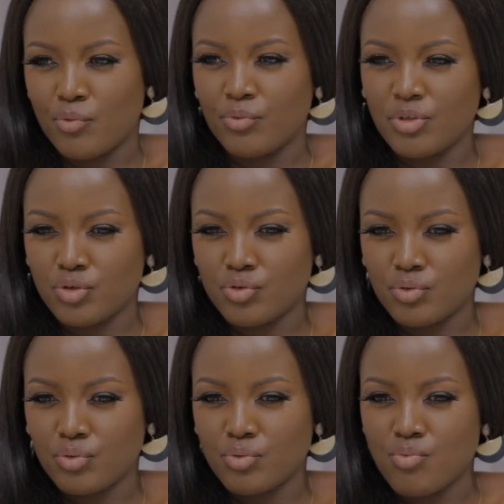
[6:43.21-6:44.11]
of
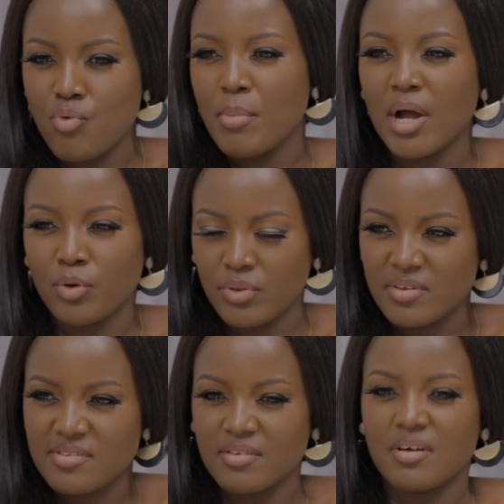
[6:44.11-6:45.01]
this woman or
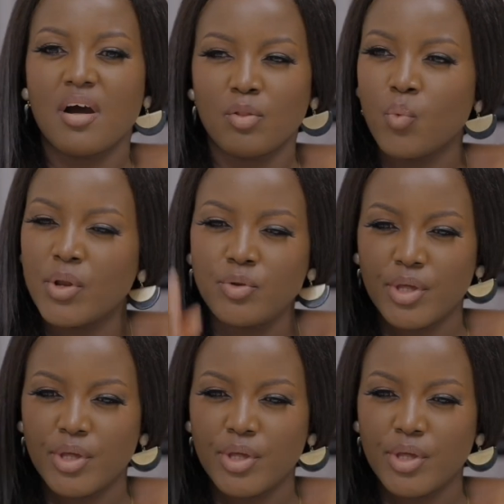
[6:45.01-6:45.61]
this girl, or when